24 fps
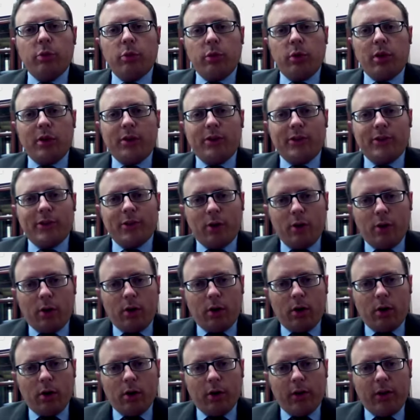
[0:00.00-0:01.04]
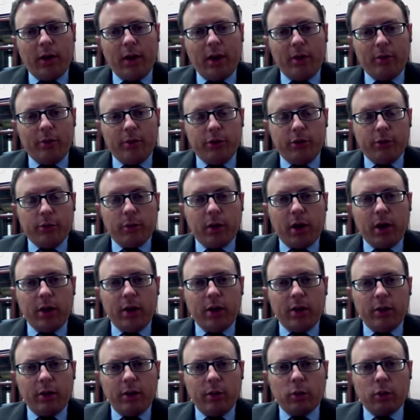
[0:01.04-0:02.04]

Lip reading: will get so hard on the average Iranian,